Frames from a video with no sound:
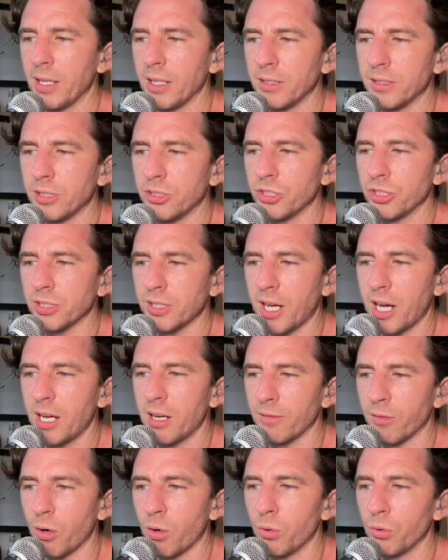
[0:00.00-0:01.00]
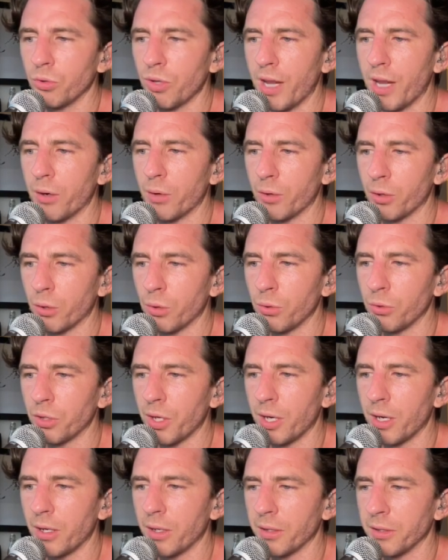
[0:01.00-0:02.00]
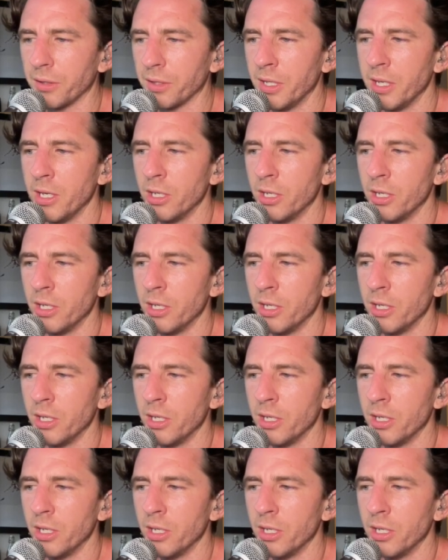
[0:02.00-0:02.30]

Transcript: and to just kind of hold out, hold on.